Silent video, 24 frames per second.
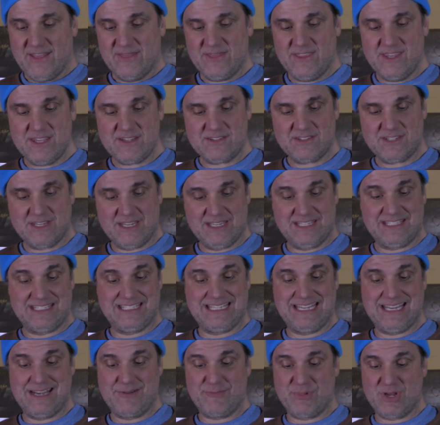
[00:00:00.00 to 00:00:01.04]
This
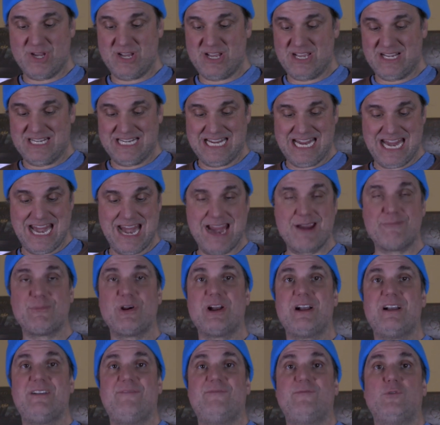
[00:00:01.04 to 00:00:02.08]
cinema
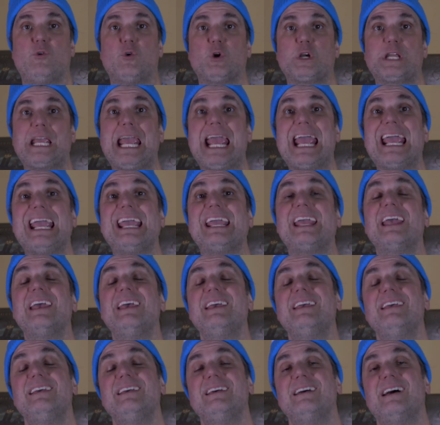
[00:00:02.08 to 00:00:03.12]
camera, 4K,
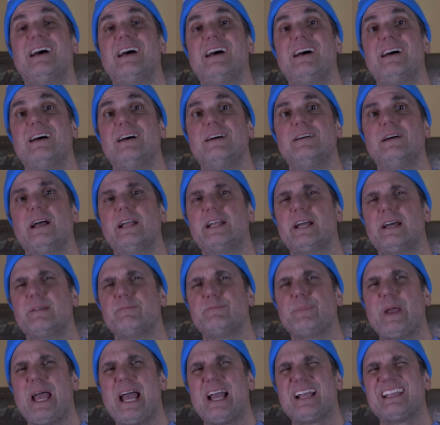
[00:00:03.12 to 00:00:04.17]
I
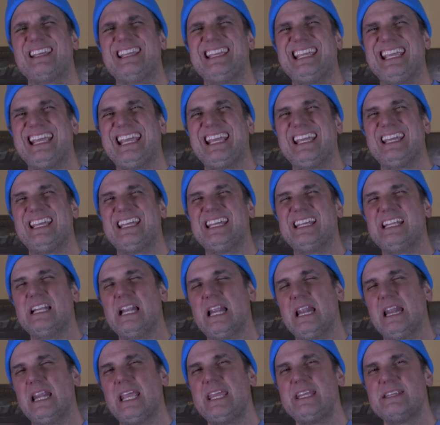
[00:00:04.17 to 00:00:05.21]
got back
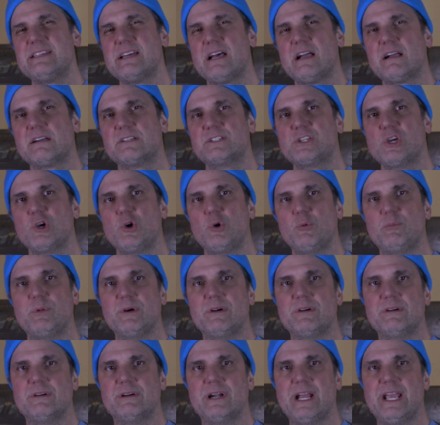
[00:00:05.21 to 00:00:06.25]
in late
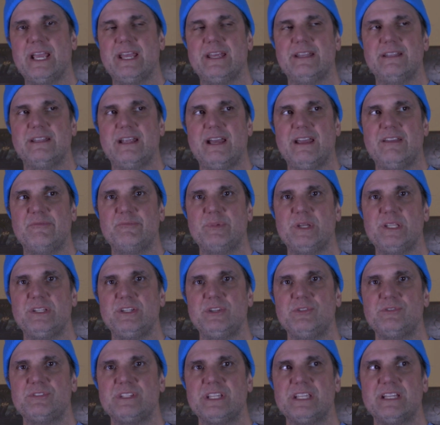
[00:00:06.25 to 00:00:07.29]
October and I've been
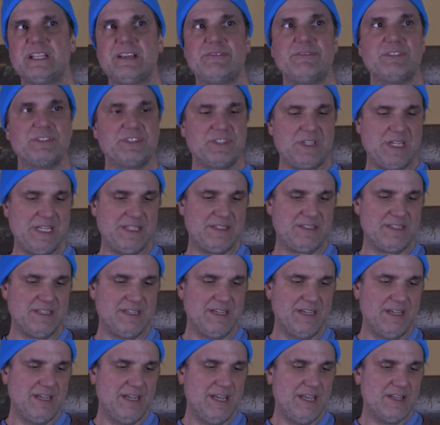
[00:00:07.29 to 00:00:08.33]
using it ever since.
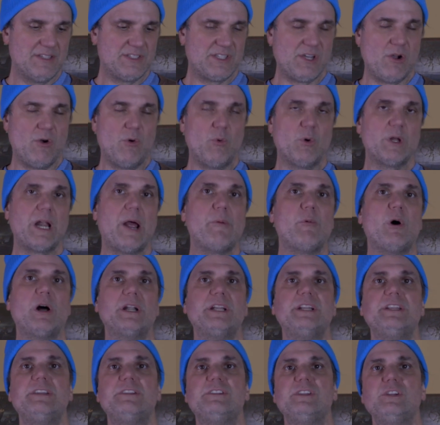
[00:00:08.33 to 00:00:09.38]
So what I
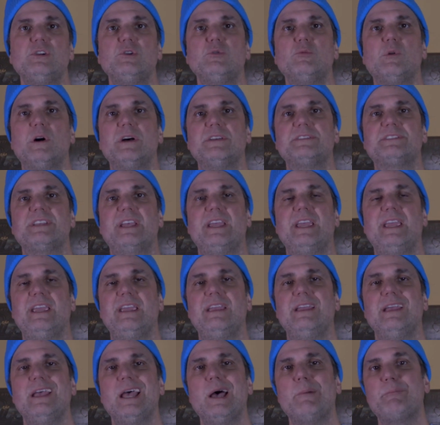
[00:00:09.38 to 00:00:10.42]
wanted to do was
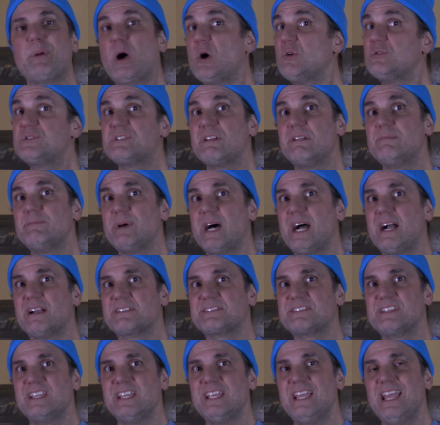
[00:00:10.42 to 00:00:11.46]
a post
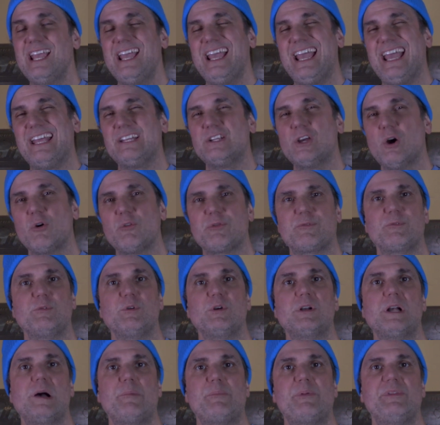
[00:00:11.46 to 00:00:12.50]
unboxing and go
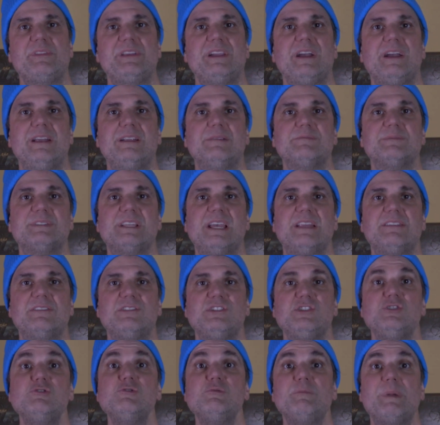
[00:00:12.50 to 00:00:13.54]
through a couple of the items that
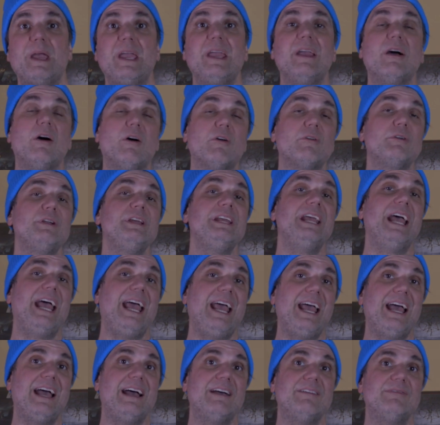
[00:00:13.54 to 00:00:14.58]
you may already
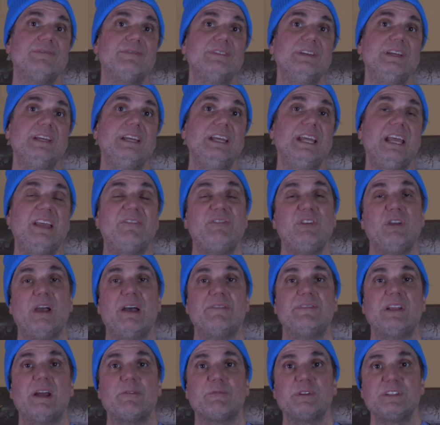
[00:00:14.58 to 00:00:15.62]
have if you
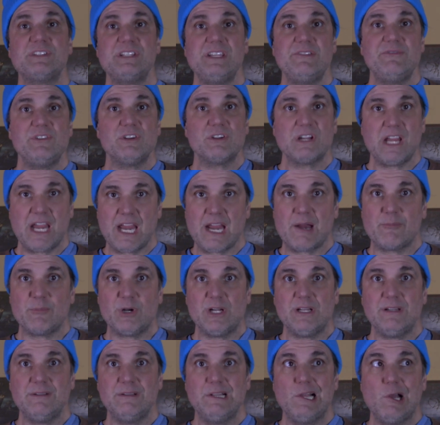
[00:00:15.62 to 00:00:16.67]
have not received your
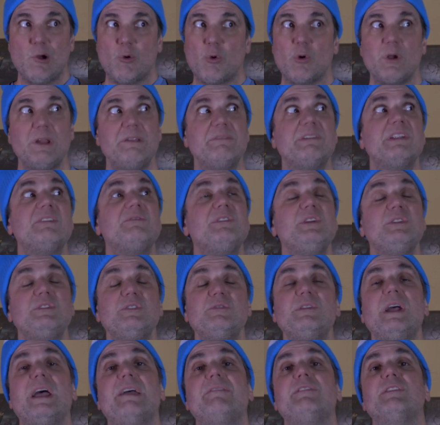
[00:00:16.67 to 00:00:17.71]
camera, or even if you
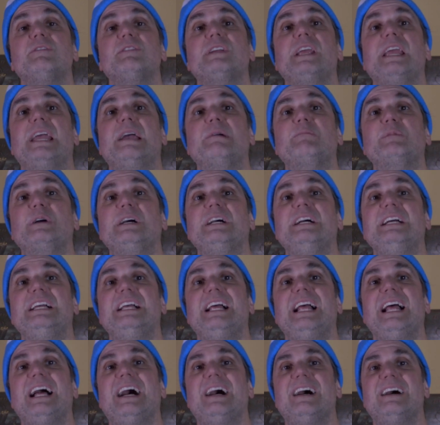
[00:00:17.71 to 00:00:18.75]
do have your camera.
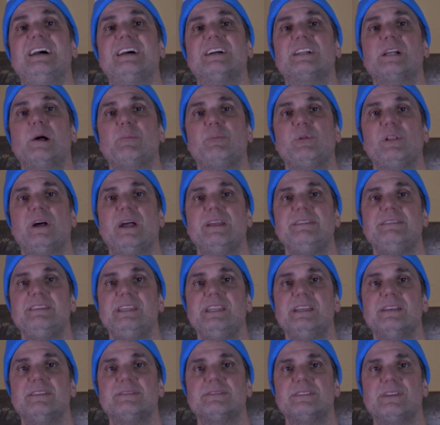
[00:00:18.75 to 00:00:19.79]
A couple
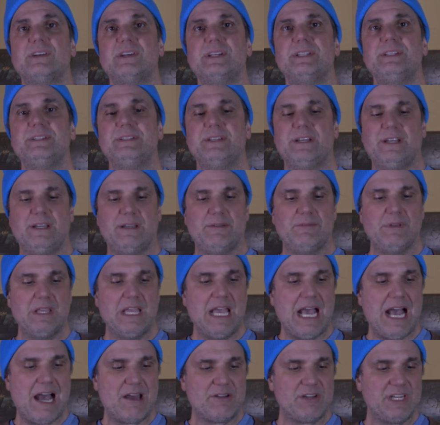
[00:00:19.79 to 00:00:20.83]
ideas on
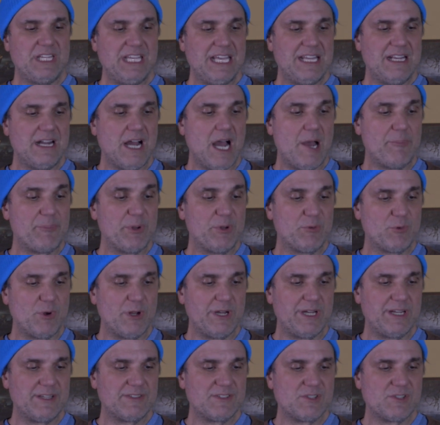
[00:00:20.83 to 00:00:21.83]
how to get up and running.